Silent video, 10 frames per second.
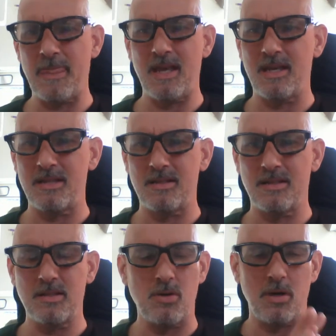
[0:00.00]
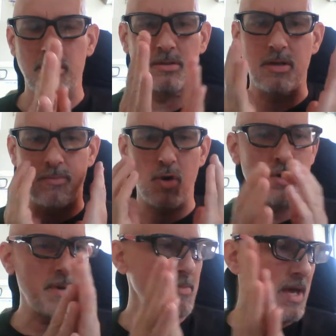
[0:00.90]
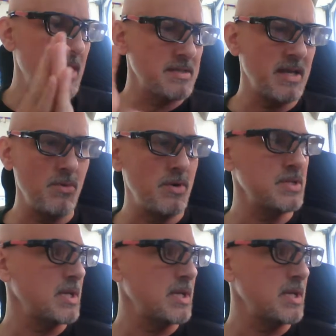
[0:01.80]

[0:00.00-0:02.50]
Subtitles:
And I'm wearing my mask, I wash